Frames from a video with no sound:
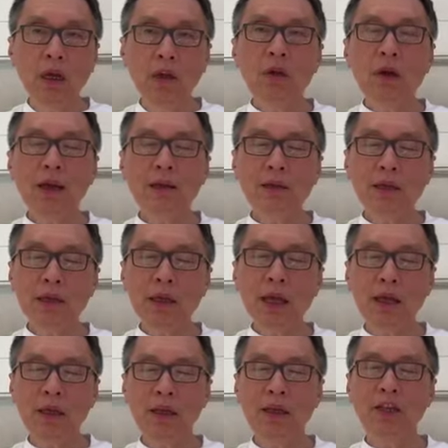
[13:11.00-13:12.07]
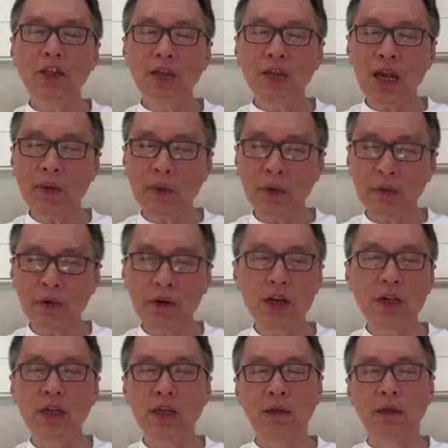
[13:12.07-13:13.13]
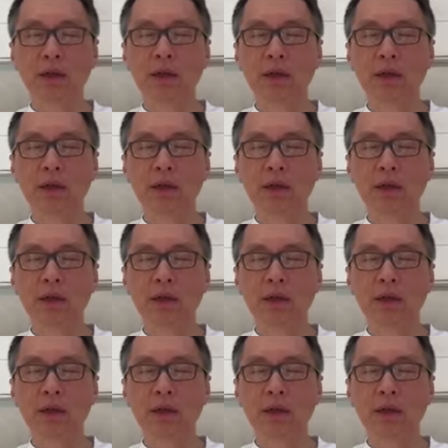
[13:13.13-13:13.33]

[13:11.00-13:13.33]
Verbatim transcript: You can see that his type of training